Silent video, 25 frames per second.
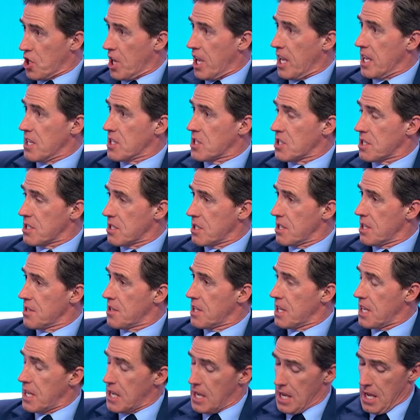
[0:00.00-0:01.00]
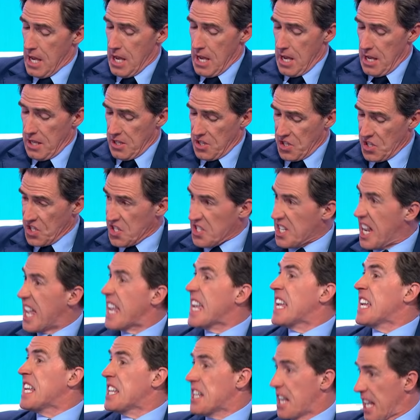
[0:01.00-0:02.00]
case the
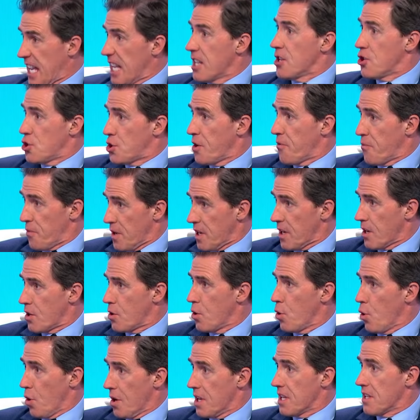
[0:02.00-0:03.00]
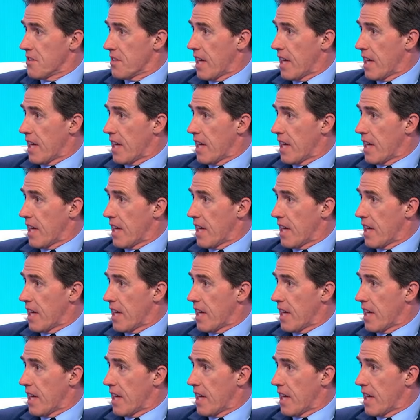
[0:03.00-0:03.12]
stainage, if we can call it